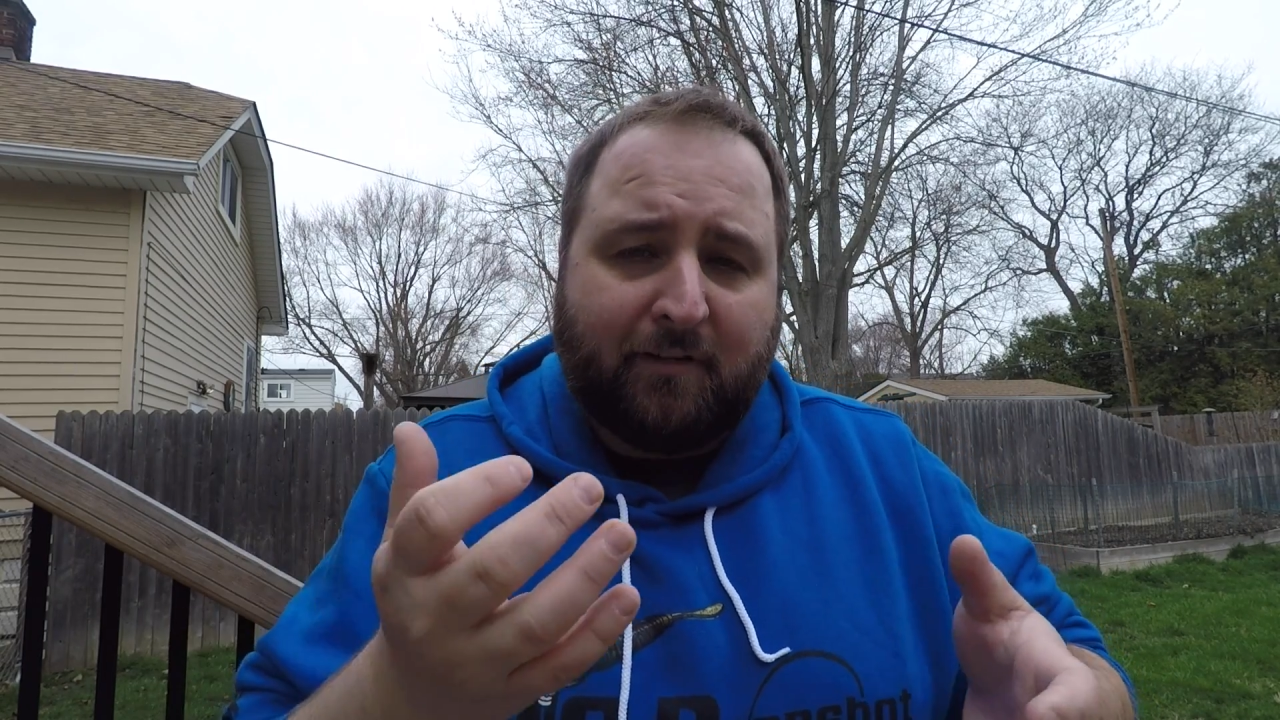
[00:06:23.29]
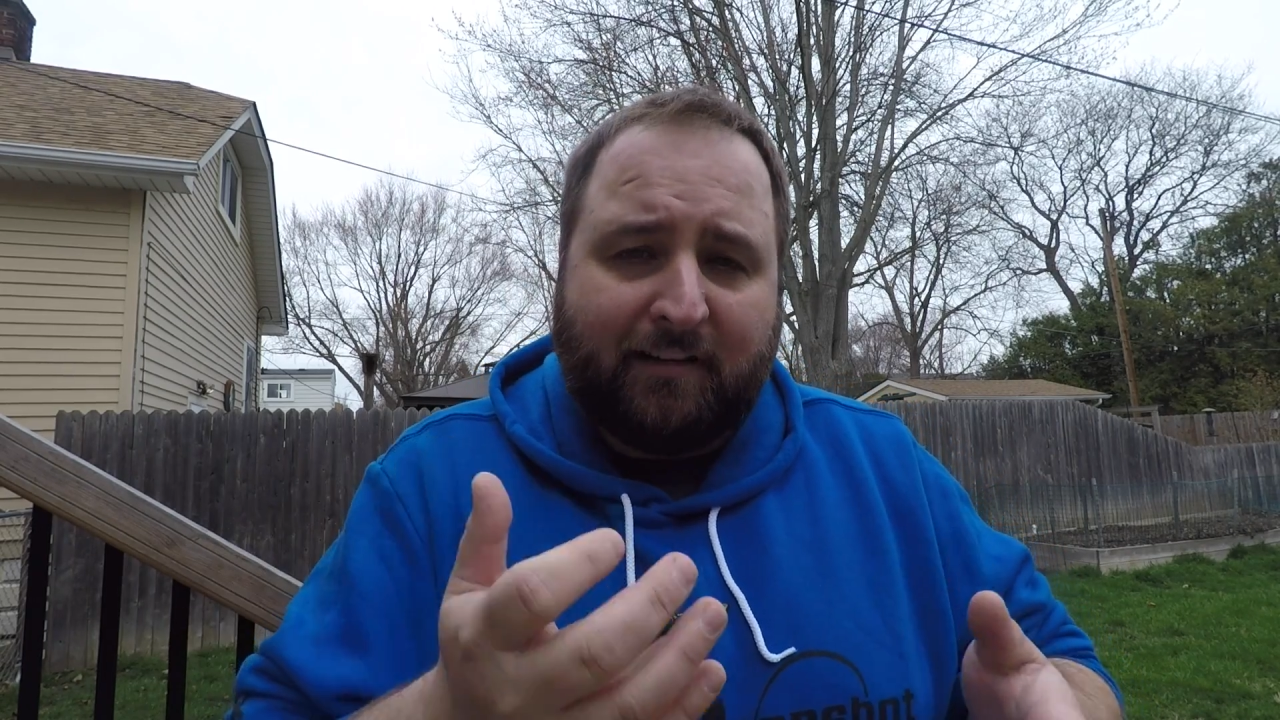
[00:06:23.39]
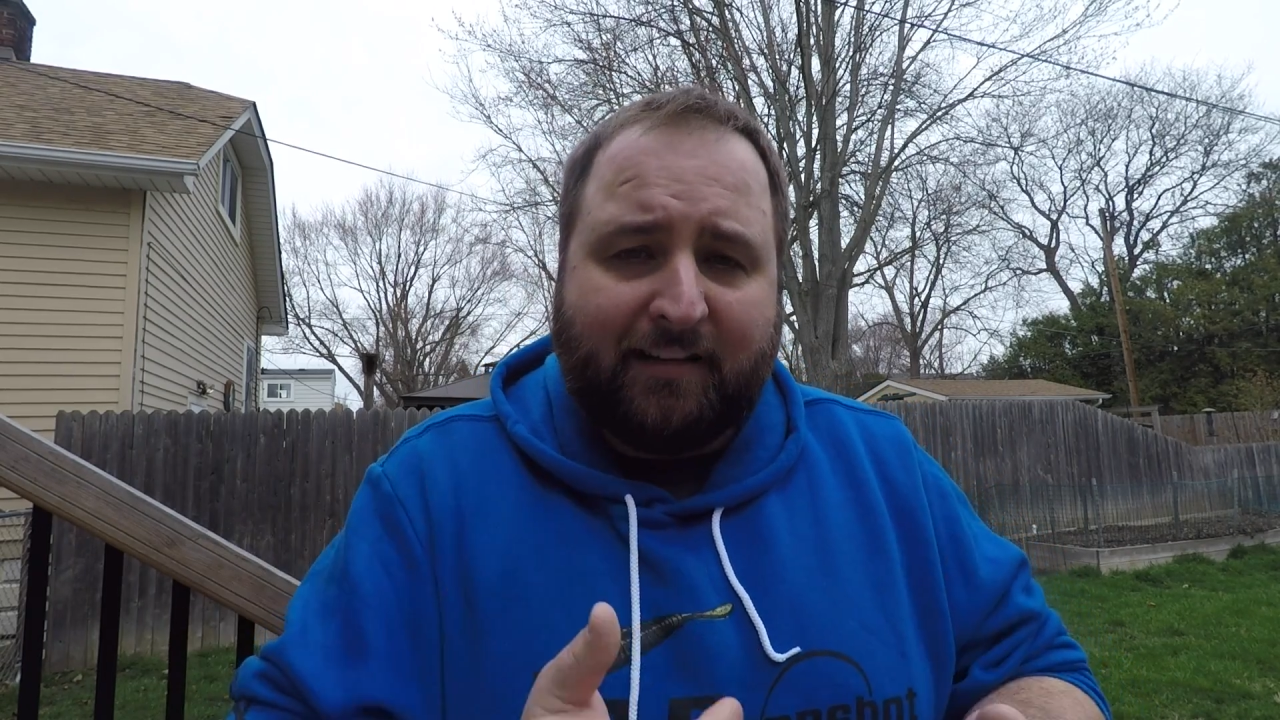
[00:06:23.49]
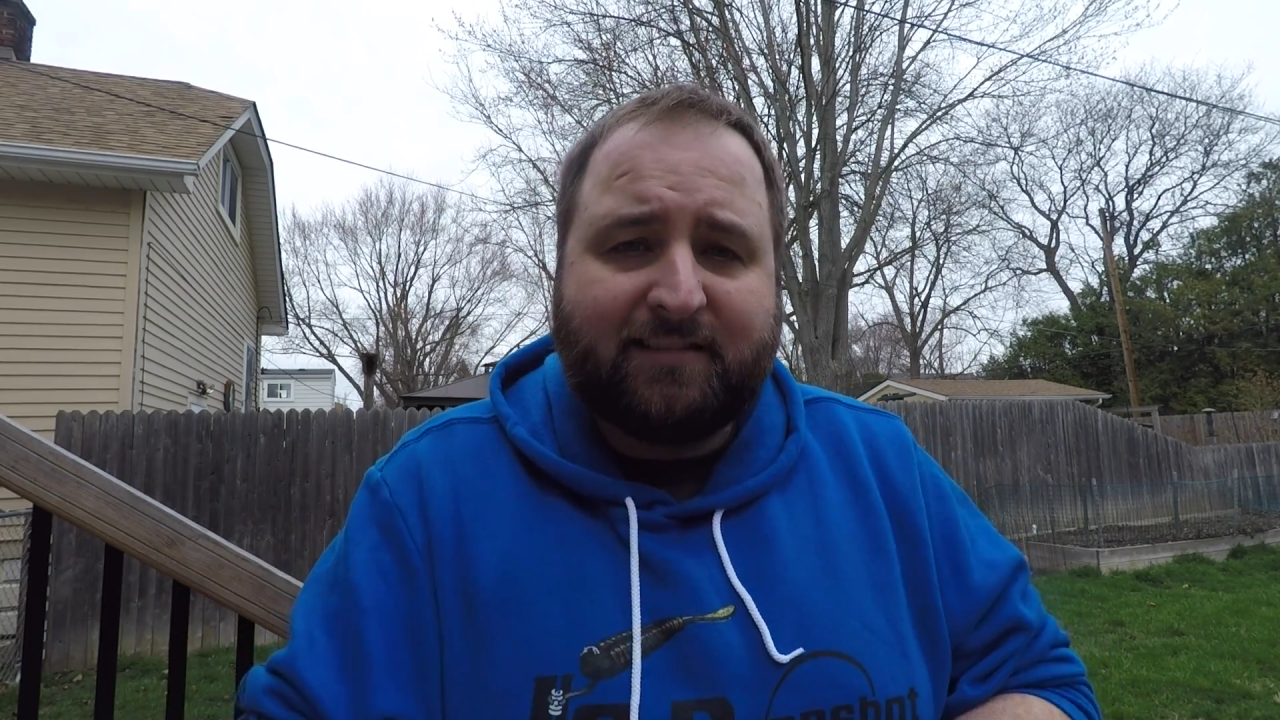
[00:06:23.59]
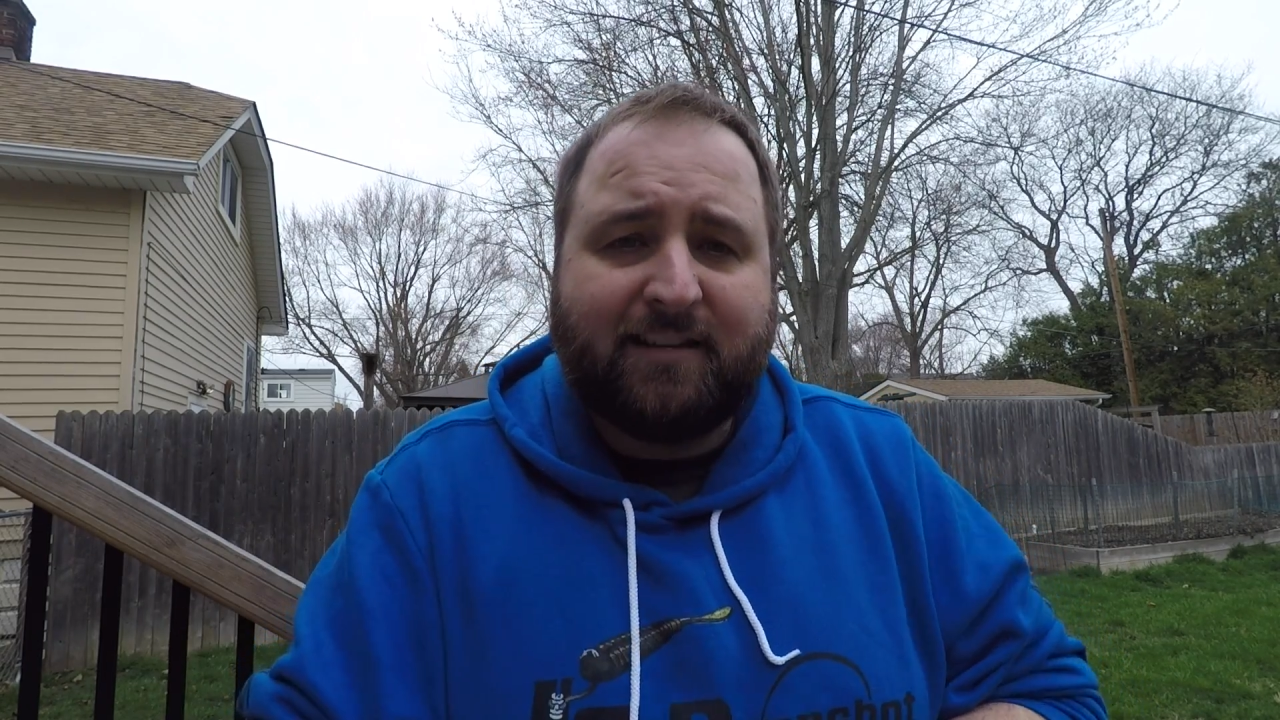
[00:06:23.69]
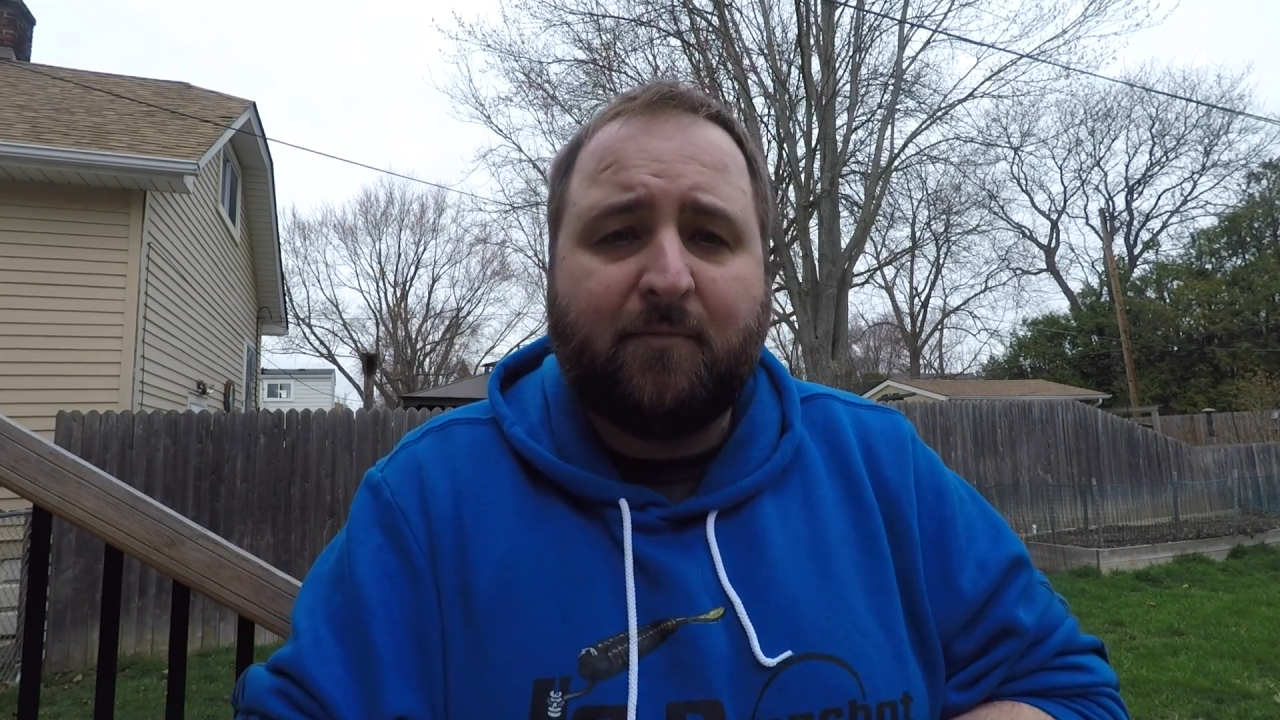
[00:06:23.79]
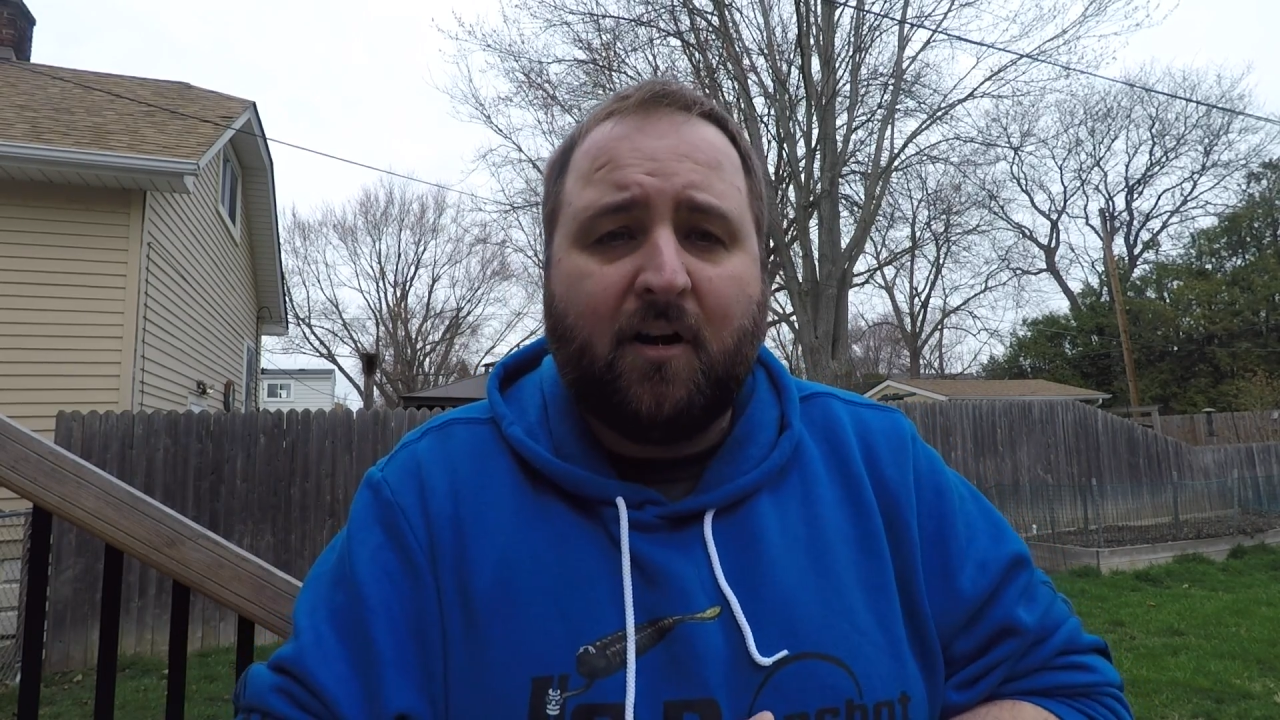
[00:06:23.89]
release them